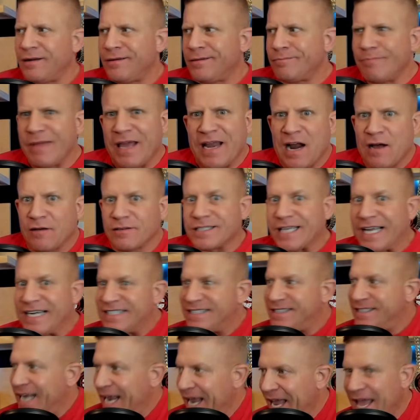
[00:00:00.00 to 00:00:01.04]
Man, I was
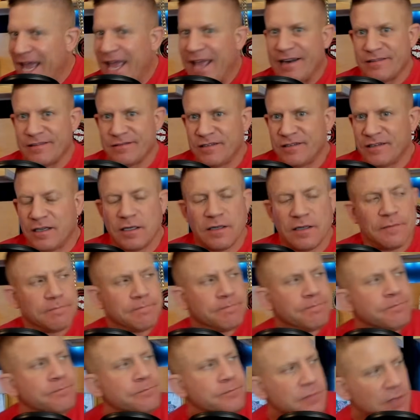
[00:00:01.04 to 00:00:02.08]
like 10.
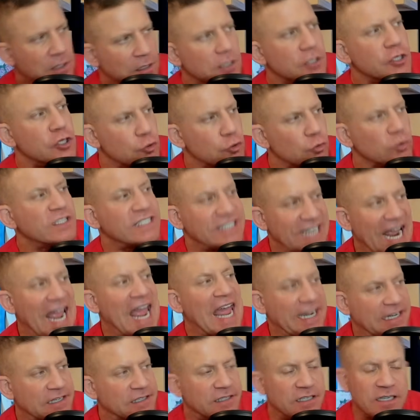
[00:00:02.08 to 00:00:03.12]
You were
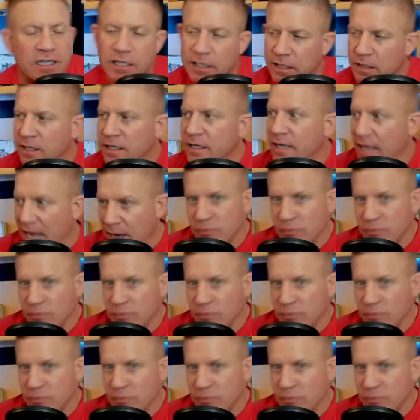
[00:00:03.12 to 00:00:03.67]
10. I